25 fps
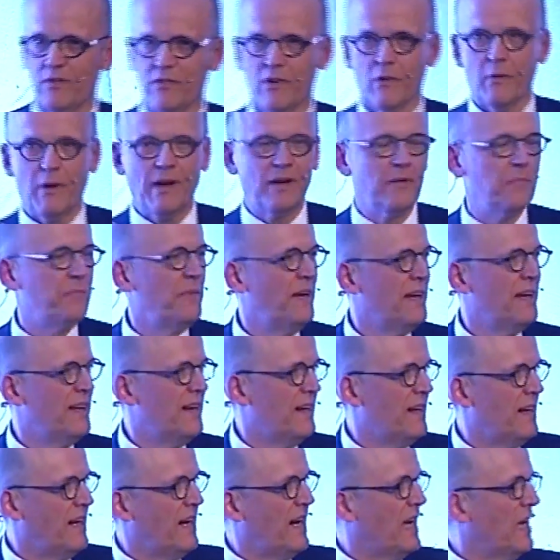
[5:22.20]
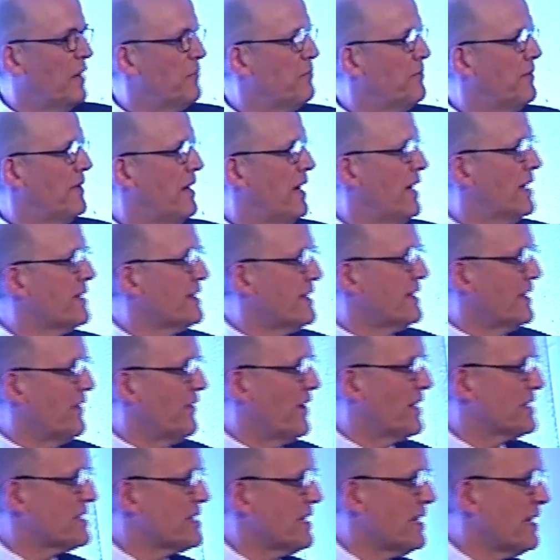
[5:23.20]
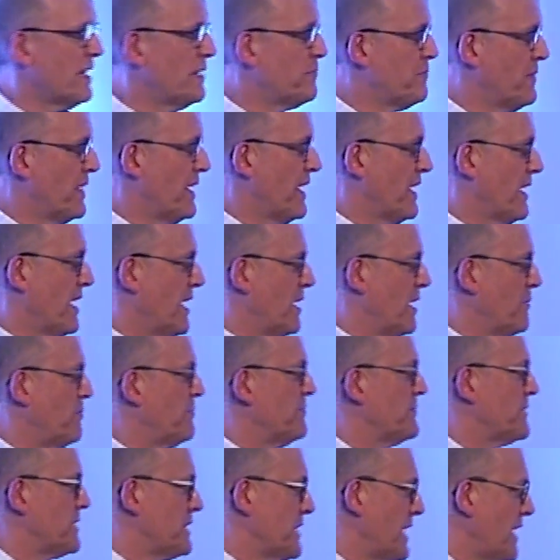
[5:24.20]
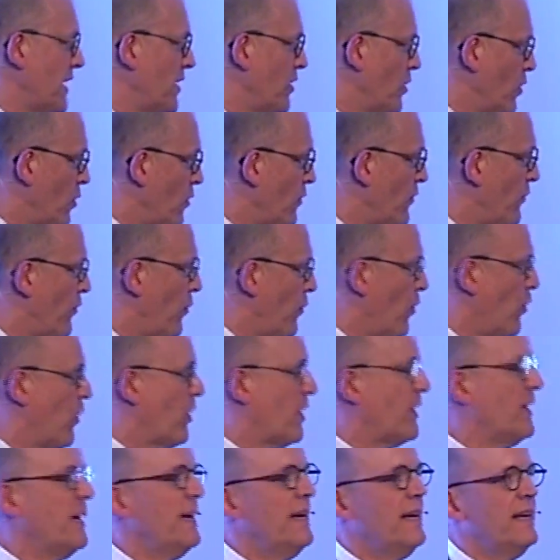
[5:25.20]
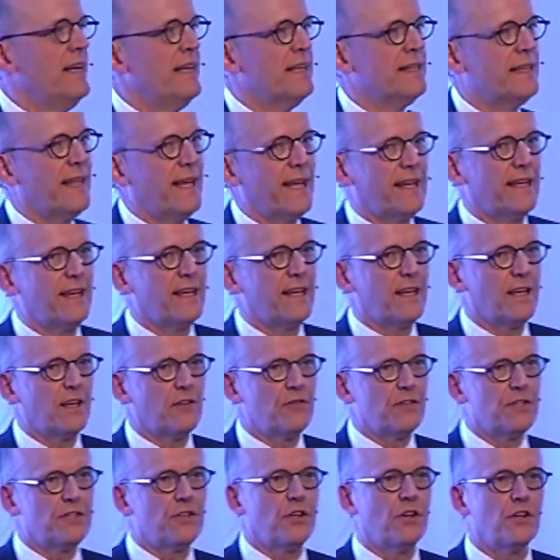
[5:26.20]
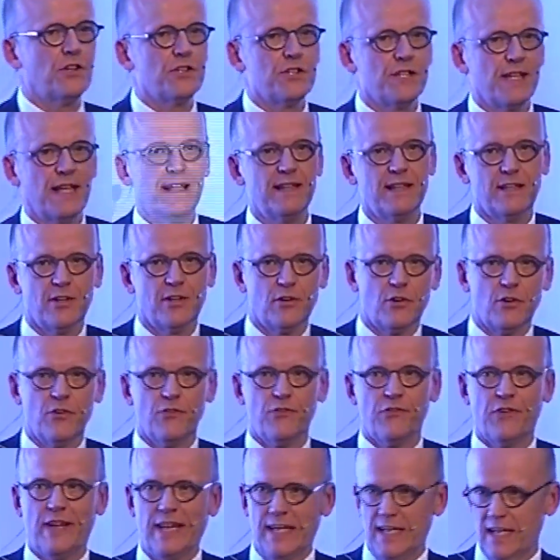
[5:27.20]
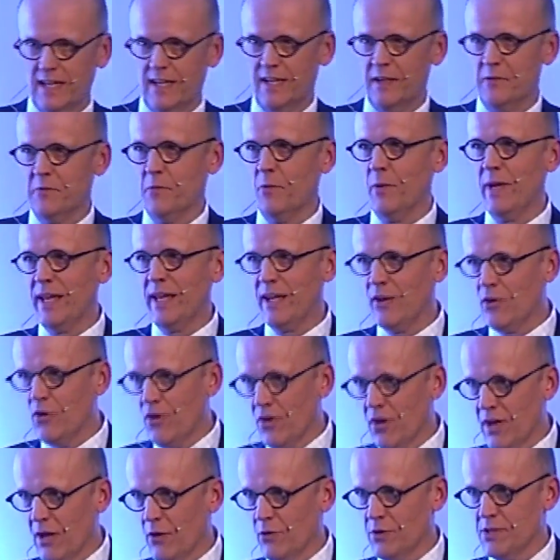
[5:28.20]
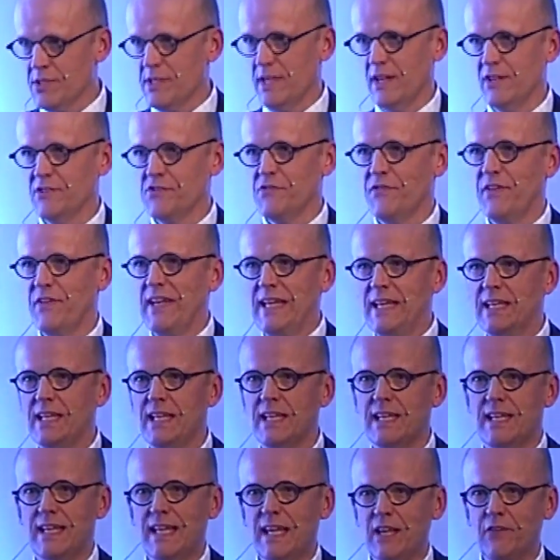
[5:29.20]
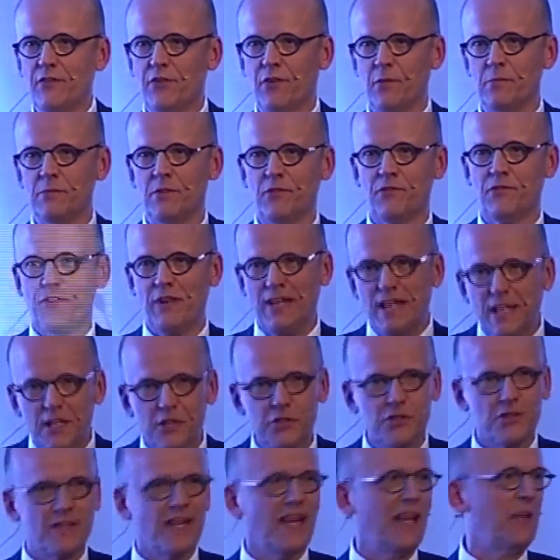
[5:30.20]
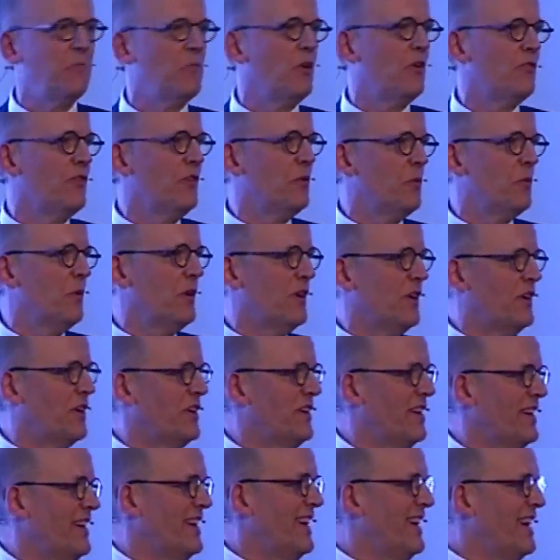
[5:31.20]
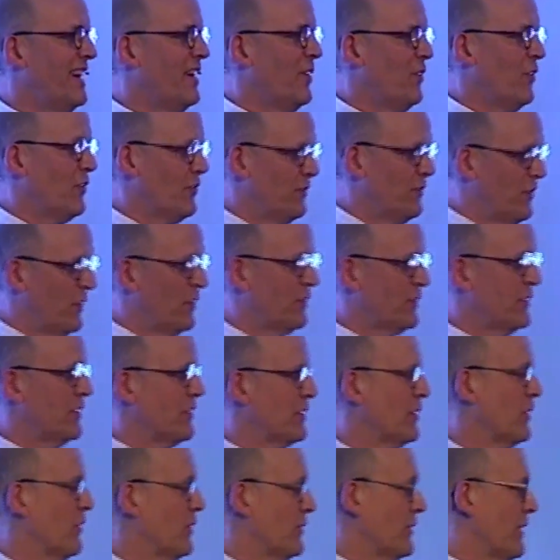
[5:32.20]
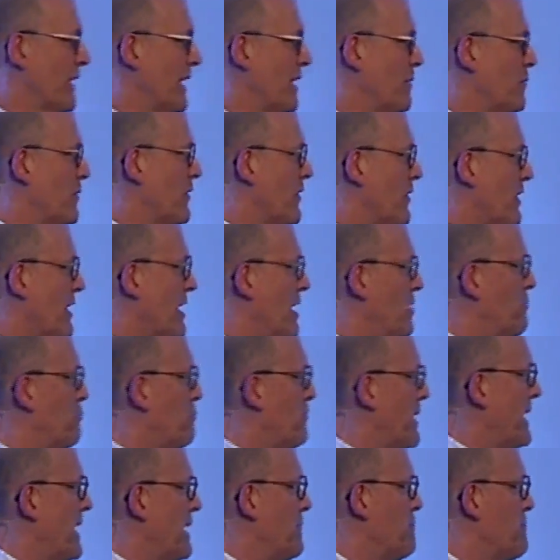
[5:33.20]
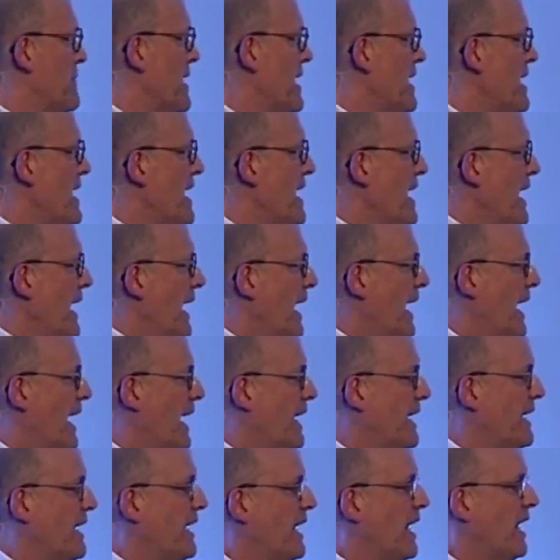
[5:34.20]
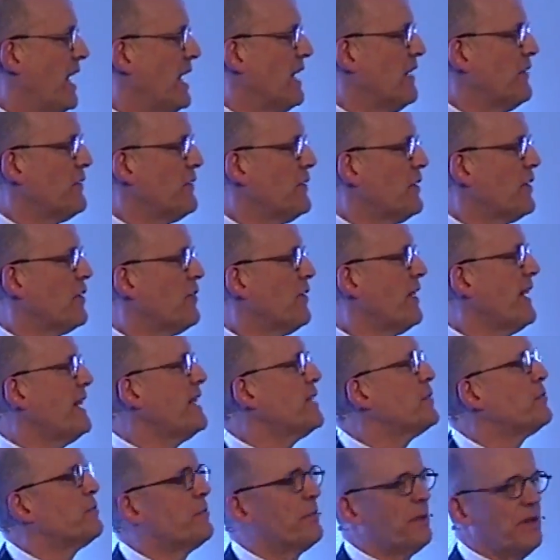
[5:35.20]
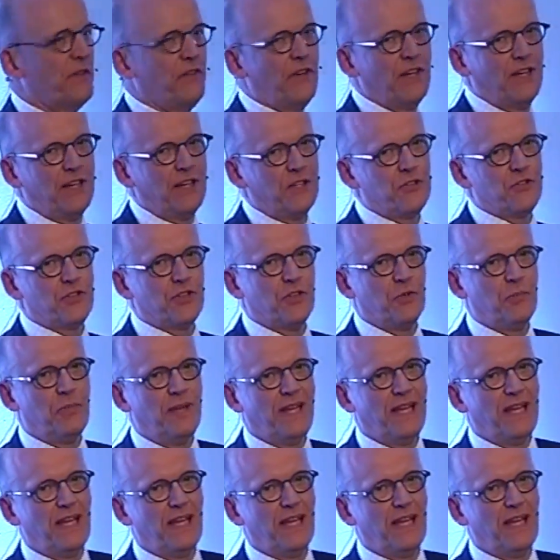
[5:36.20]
everyone. I'm Antti Vasara, and I'm CEO for Technical Research Center of Finland. We call ourselves VTT from the Finnish name of the word, of the name of the company. And I have the great privilege to